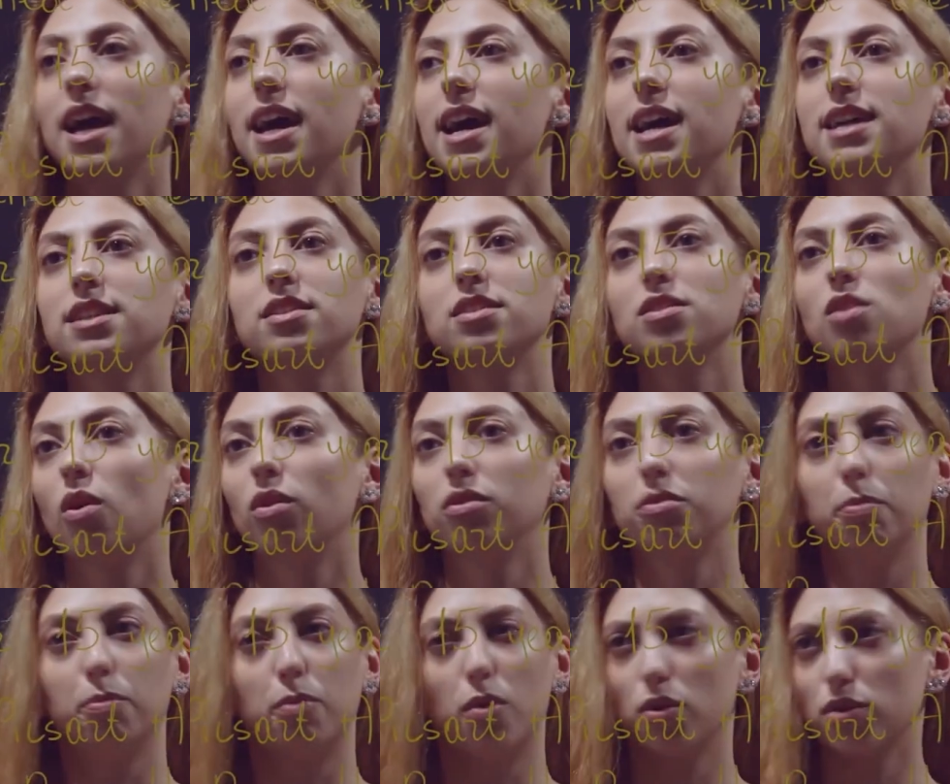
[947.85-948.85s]
It's not
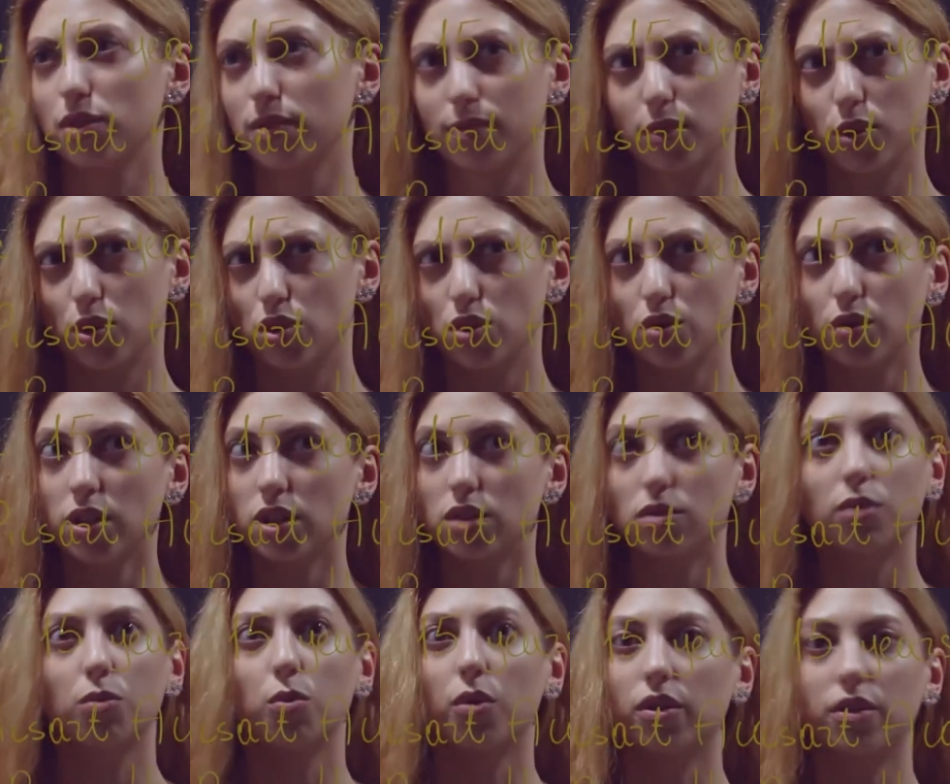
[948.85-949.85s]
boss for sure, it's
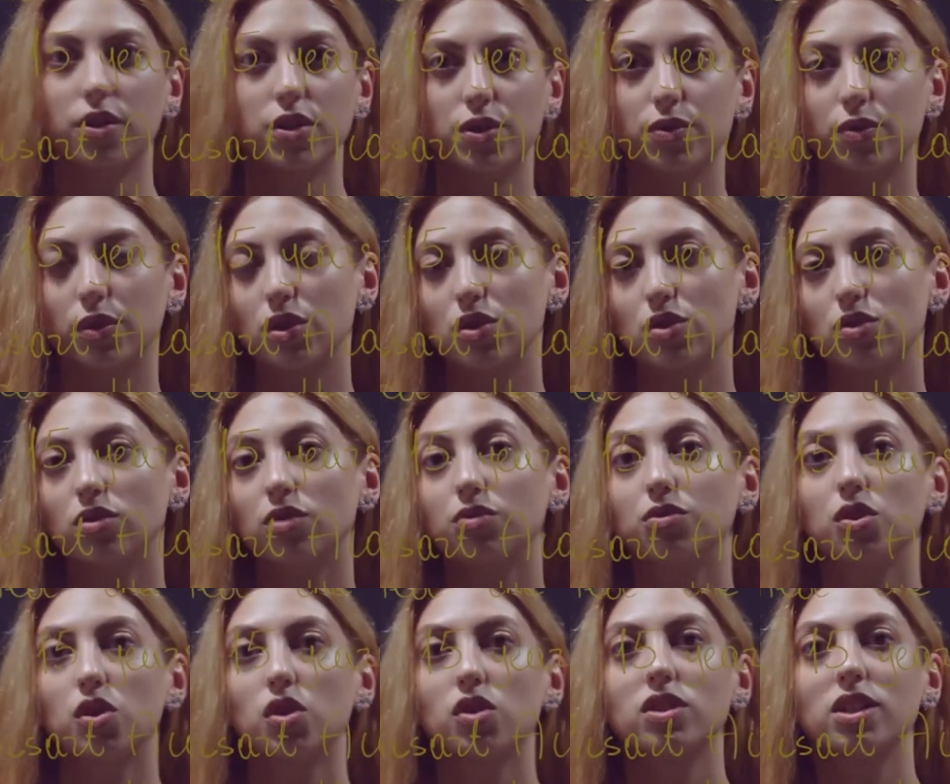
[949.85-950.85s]
not workers for sure. Of
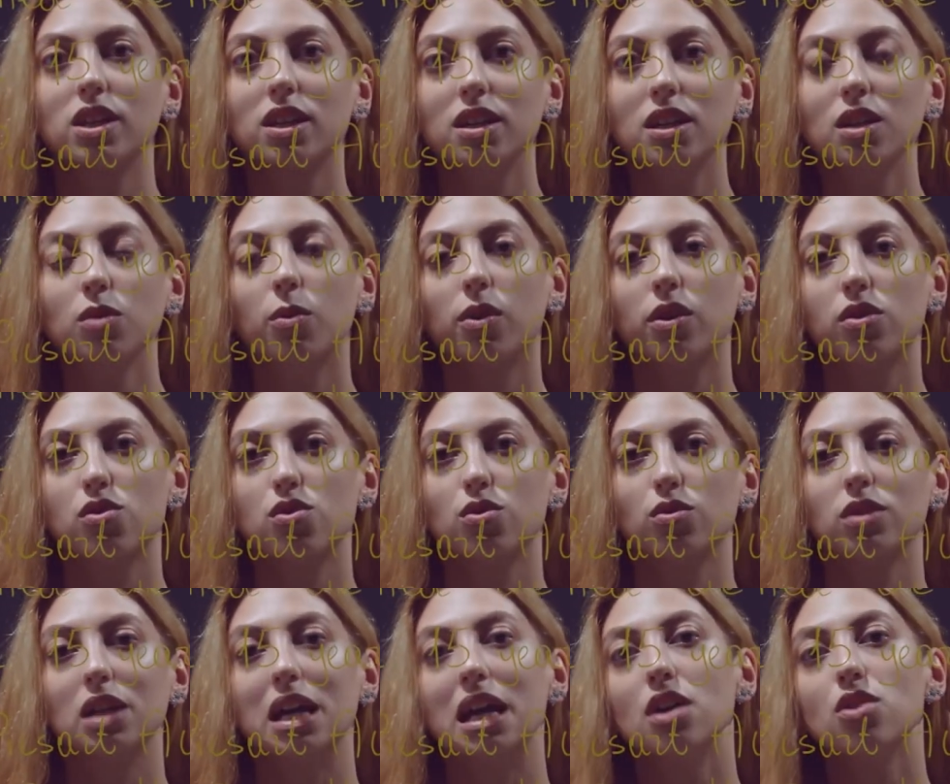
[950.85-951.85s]
course, the keyword
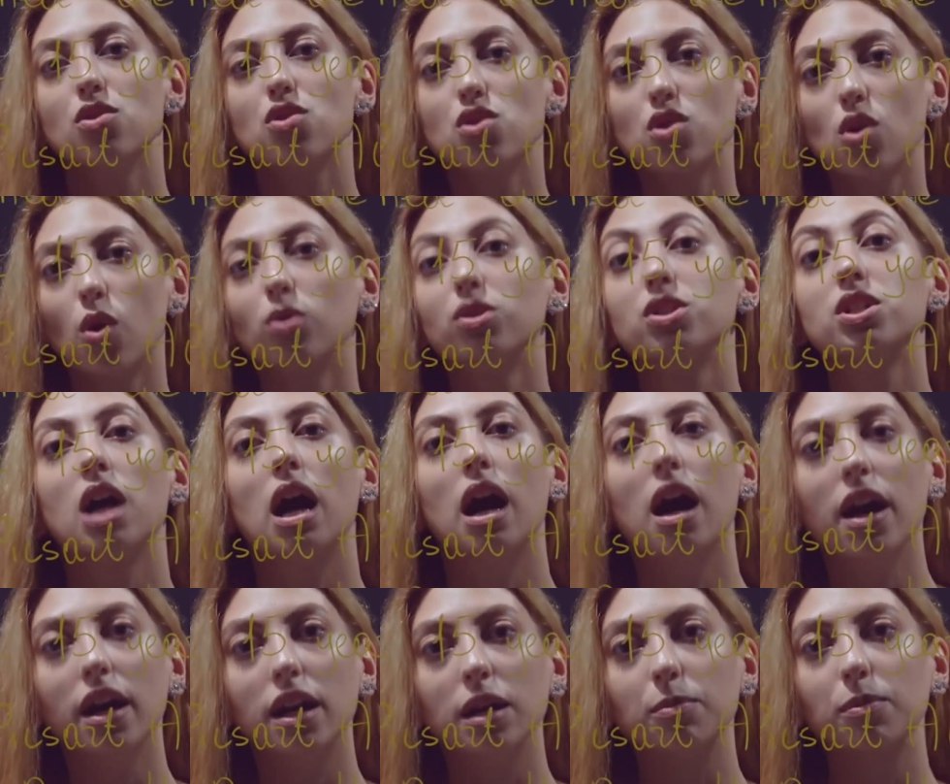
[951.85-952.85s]
should show
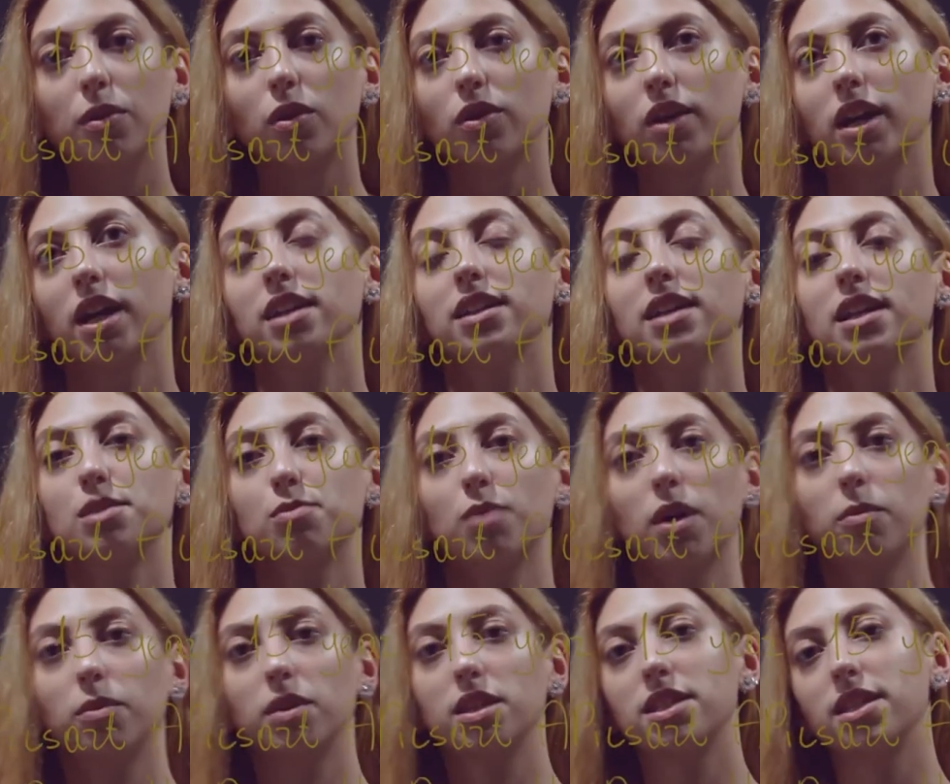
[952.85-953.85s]
time. Okay, that's why
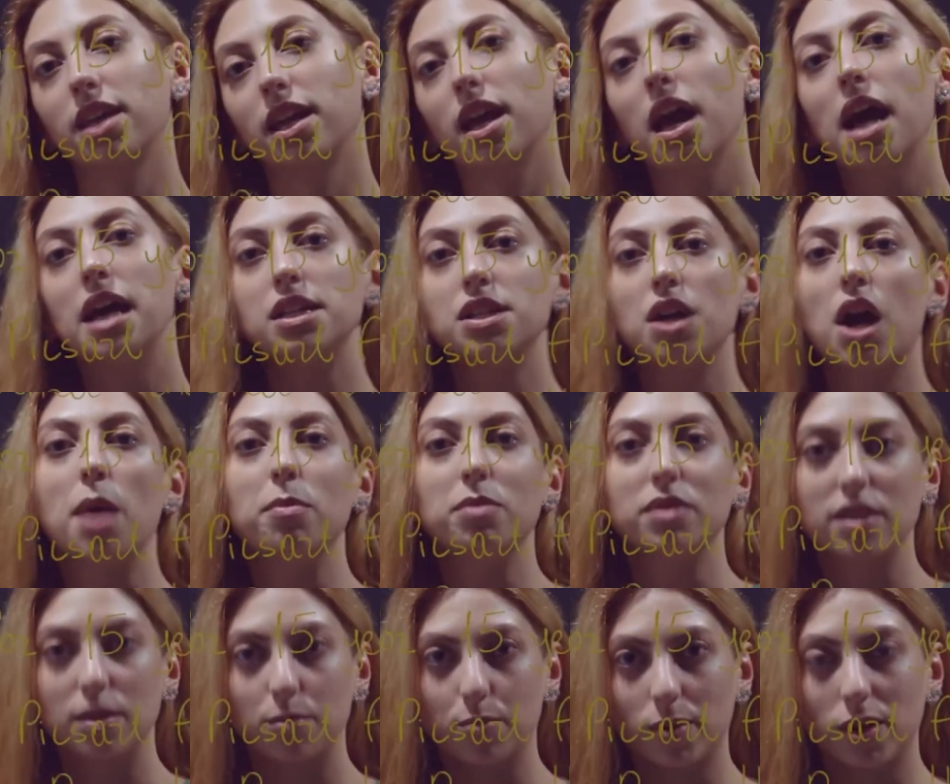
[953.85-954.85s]
we say time
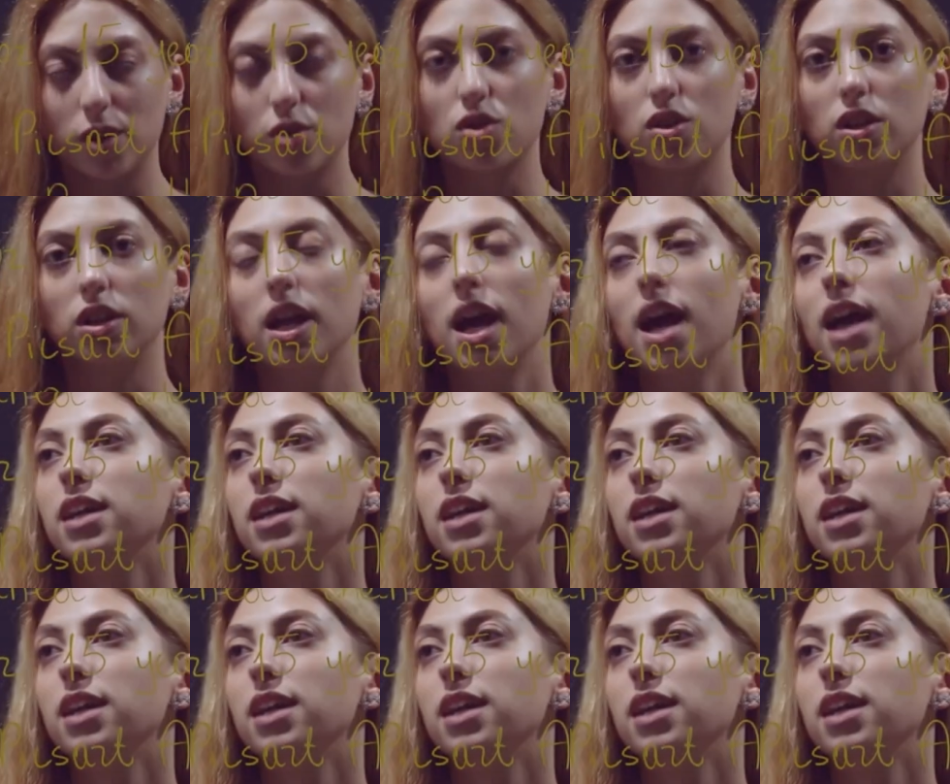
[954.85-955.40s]
expression.